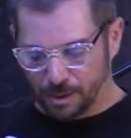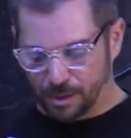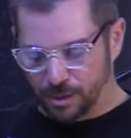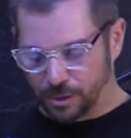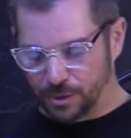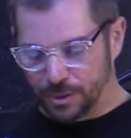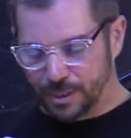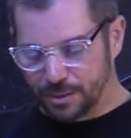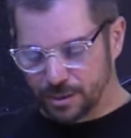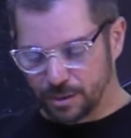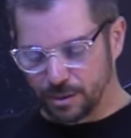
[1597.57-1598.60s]
You
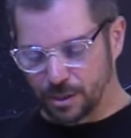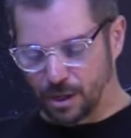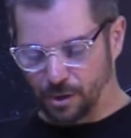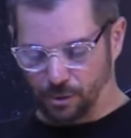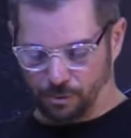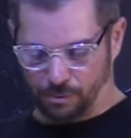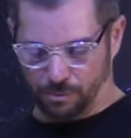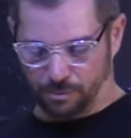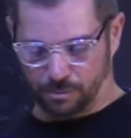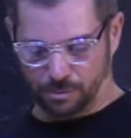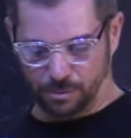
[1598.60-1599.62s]
need to know
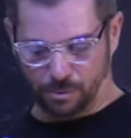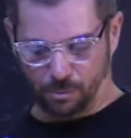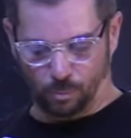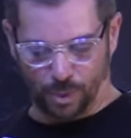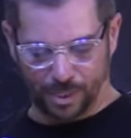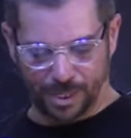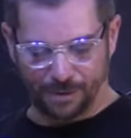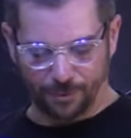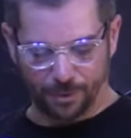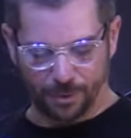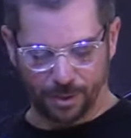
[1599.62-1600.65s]

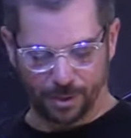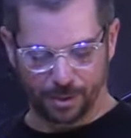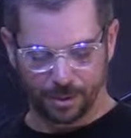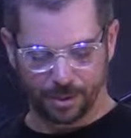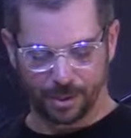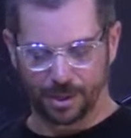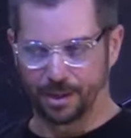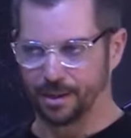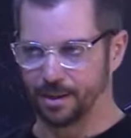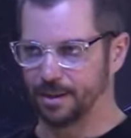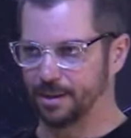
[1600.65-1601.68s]
whatever
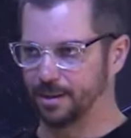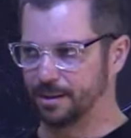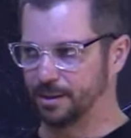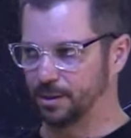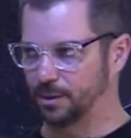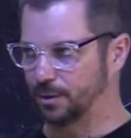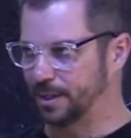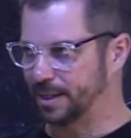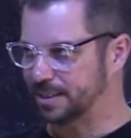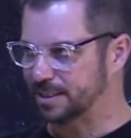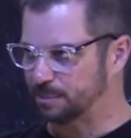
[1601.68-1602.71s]
you're
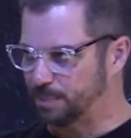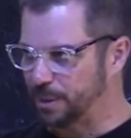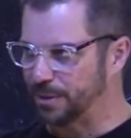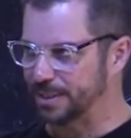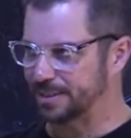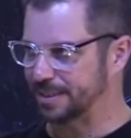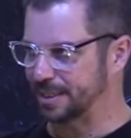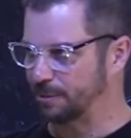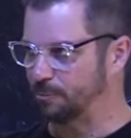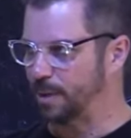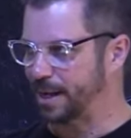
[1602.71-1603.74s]

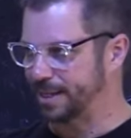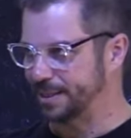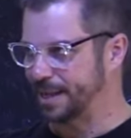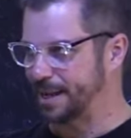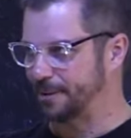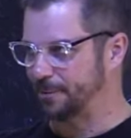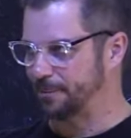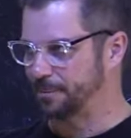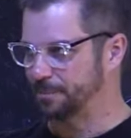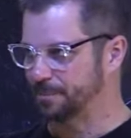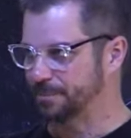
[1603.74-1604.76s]
experiencing right now,
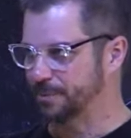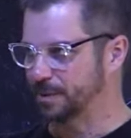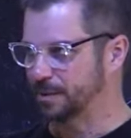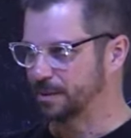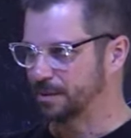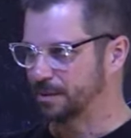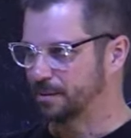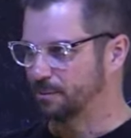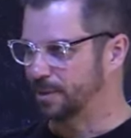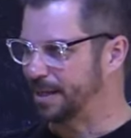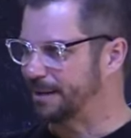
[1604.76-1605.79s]

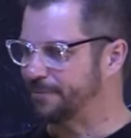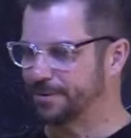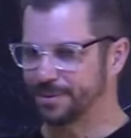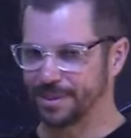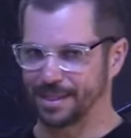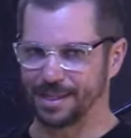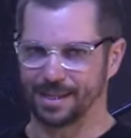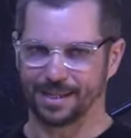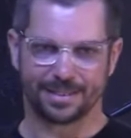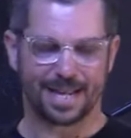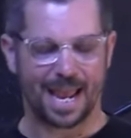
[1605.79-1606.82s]
whatever the
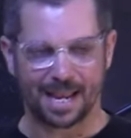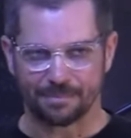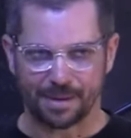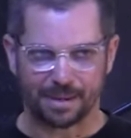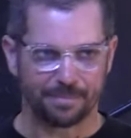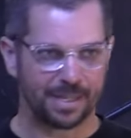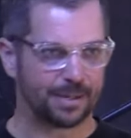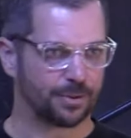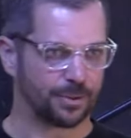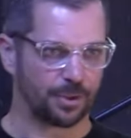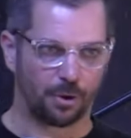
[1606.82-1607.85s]
attack may be
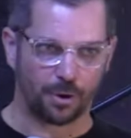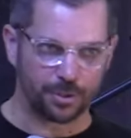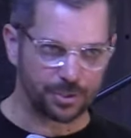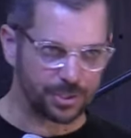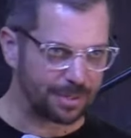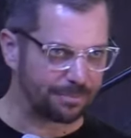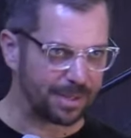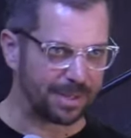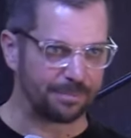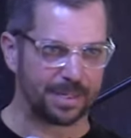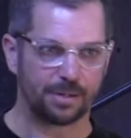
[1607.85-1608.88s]
or the hardship may
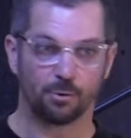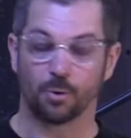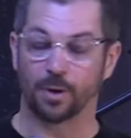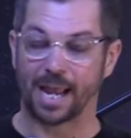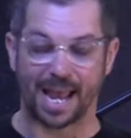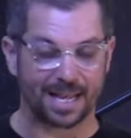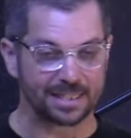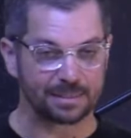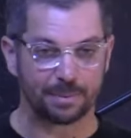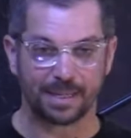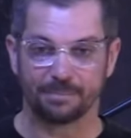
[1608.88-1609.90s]
be or has
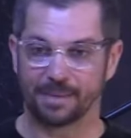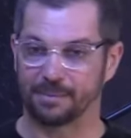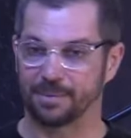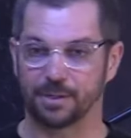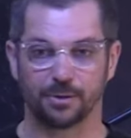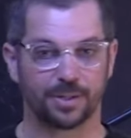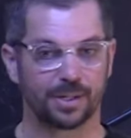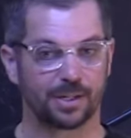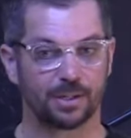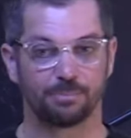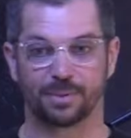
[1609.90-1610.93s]
been, maybe you're in a
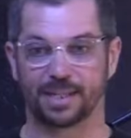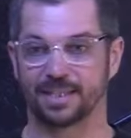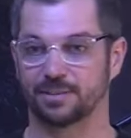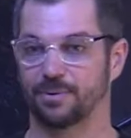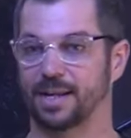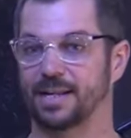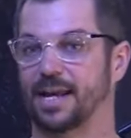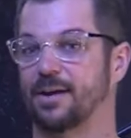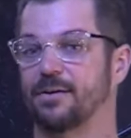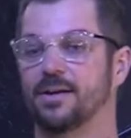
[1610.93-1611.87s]
good place right now,